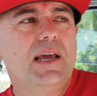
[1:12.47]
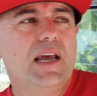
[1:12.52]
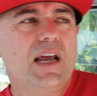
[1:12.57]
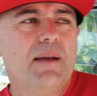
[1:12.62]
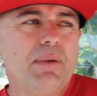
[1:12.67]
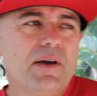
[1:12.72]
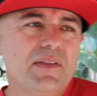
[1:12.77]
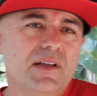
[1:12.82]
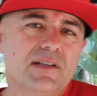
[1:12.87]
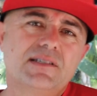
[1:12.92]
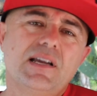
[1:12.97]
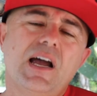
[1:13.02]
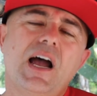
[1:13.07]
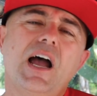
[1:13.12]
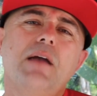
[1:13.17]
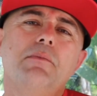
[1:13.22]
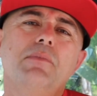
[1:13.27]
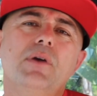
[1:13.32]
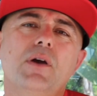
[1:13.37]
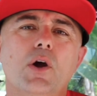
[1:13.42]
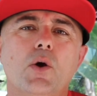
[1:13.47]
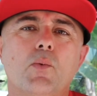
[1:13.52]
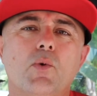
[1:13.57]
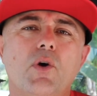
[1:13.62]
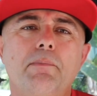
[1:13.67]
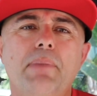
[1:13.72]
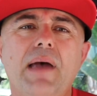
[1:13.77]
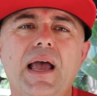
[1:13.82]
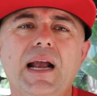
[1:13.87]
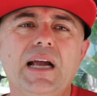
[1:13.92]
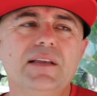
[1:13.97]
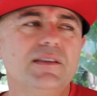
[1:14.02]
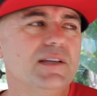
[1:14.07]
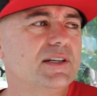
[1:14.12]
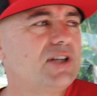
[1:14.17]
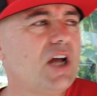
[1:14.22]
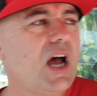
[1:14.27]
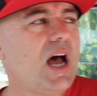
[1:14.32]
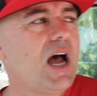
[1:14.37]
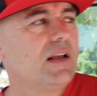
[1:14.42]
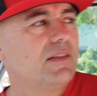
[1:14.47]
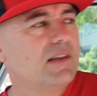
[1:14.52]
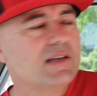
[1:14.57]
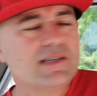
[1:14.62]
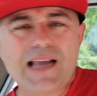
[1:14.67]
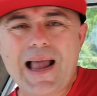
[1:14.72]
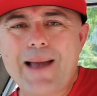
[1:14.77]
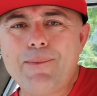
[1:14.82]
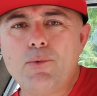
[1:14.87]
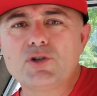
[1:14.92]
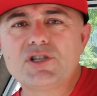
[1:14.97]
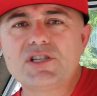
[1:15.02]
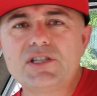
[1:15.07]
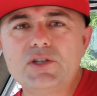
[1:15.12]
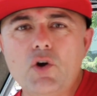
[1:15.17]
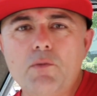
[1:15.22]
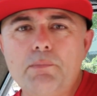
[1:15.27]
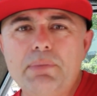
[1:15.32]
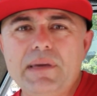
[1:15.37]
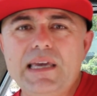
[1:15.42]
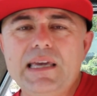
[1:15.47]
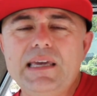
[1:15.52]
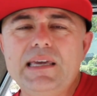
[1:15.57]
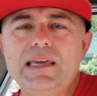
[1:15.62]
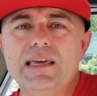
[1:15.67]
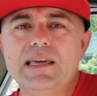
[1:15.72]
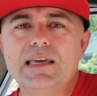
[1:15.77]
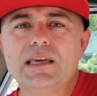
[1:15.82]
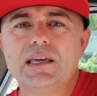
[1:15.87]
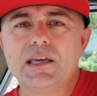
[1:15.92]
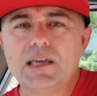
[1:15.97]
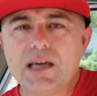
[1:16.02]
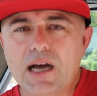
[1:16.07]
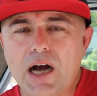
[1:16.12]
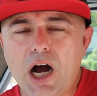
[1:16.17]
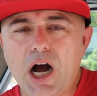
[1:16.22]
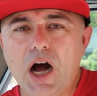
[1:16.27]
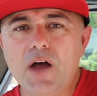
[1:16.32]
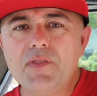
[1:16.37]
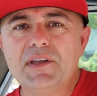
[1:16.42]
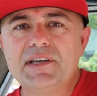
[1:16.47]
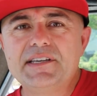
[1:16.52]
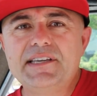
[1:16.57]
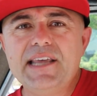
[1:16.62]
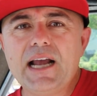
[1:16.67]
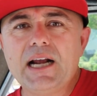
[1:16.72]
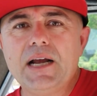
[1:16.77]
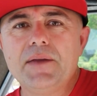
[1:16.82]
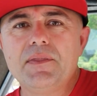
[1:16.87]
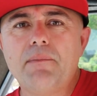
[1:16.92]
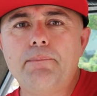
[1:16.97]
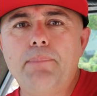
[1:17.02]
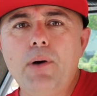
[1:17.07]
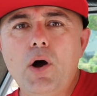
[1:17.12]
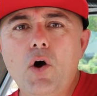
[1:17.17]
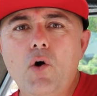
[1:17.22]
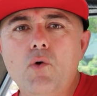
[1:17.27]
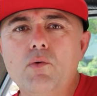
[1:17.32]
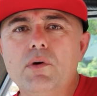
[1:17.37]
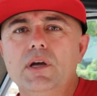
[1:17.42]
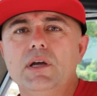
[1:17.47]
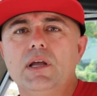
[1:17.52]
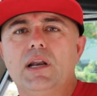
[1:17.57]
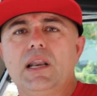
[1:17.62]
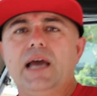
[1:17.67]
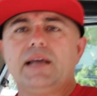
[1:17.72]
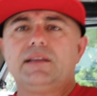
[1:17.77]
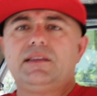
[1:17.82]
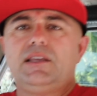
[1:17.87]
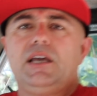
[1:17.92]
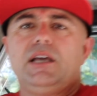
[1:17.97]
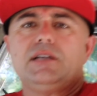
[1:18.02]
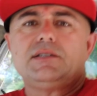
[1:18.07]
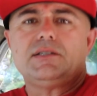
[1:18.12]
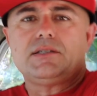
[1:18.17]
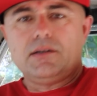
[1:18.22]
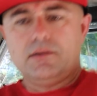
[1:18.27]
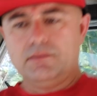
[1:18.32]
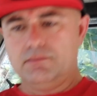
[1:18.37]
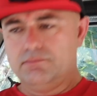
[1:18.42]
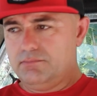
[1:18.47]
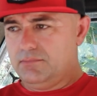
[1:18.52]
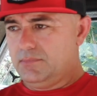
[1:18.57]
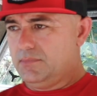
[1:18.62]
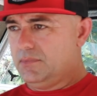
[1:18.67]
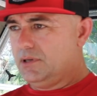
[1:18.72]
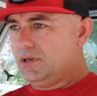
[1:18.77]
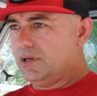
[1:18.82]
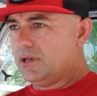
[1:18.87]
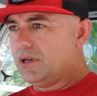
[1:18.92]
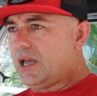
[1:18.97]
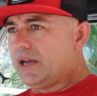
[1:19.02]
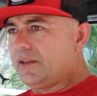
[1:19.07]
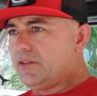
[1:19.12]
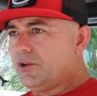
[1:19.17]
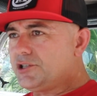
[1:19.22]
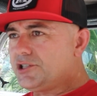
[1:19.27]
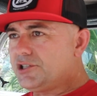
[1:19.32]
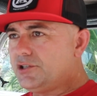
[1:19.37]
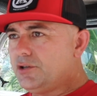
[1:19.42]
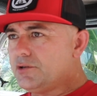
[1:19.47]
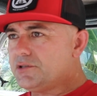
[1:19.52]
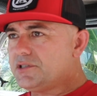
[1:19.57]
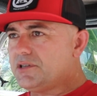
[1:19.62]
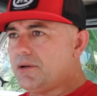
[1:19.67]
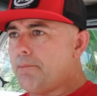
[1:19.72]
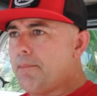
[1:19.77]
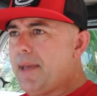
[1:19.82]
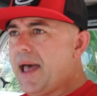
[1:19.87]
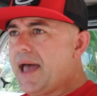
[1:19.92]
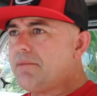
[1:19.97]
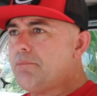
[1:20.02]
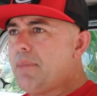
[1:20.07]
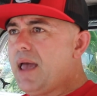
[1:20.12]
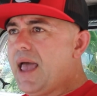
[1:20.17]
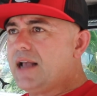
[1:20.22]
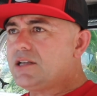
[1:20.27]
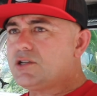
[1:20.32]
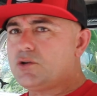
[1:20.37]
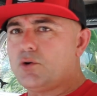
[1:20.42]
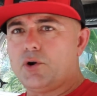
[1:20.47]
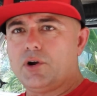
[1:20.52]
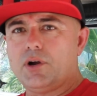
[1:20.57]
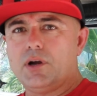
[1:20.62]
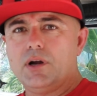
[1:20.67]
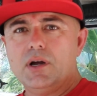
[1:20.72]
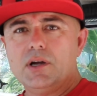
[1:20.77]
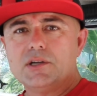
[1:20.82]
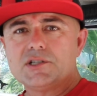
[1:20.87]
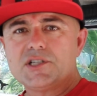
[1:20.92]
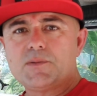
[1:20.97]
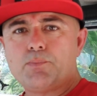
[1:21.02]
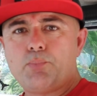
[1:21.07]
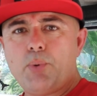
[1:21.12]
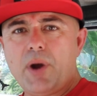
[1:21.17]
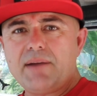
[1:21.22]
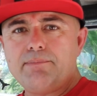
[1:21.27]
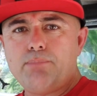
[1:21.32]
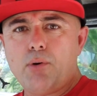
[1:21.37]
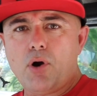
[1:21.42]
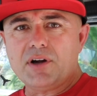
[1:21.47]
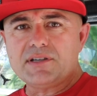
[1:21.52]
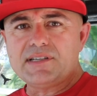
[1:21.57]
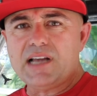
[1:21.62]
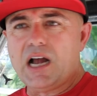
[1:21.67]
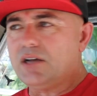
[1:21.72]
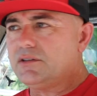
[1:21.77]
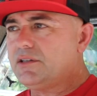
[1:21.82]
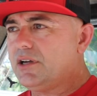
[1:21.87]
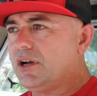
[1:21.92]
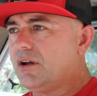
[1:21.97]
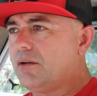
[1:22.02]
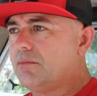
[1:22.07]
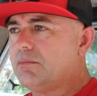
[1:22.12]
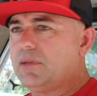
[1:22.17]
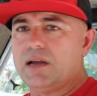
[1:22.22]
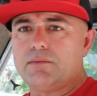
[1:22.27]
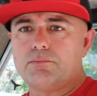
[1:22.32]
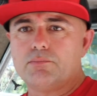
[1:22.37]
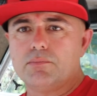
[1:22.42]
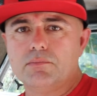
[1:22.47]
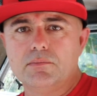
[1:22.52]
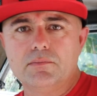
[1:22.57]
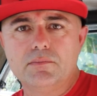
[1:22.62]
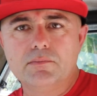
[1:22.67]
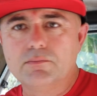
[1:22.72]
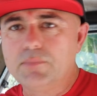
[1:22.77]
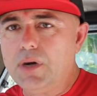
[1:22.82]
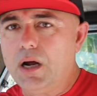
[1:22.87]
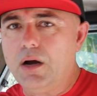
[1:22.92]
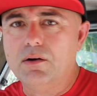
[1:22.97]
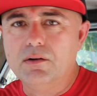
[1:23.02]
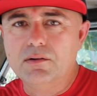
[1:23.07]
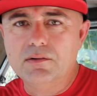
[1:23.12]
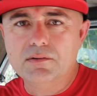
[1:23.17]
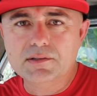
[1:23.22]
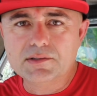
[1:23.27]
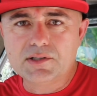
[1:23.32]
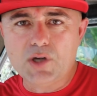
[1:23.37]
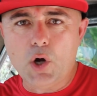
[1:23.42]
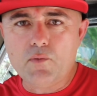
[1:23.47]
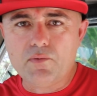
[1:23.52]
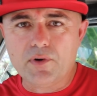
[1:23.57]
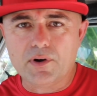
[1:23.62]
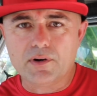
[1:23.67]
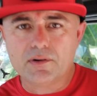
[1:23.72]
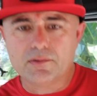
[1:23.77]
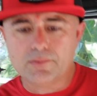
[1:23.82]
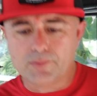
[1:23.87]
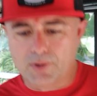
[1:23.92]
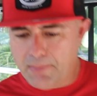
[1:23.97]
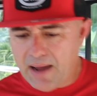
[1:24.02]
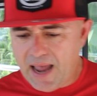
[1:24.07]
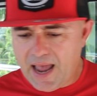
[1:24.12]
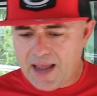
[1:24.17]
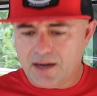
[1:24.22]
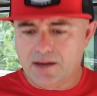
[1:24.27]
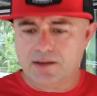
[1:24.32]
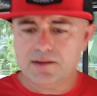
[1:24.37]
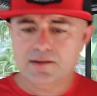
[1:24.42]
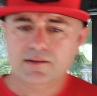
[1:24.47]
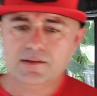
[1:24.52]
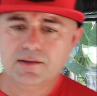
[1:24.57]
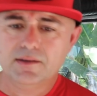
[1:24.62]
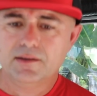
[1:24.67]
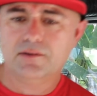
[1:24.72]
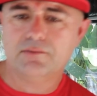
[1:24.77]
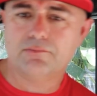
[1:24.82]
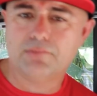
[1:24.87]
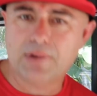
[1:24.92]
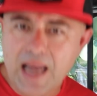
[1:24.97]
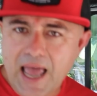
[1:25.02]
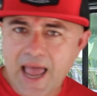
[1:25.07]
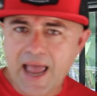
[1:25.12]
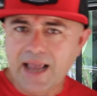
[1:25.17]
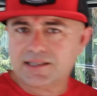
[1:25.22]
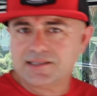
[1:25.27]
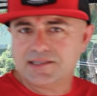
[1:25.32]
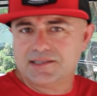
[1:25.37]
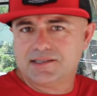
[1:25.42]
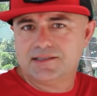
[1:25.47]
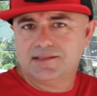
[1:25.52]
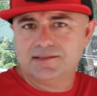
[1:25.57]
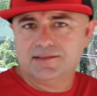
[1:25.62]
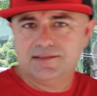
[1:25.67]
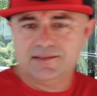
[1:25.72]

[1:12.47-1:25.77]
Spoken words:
And by the time we're back at the dock, this guy will still be on the deck of the boat like this, like there's still some Mad Max or spread bars out there. I'm like, bro, it's over. We're back. Relax.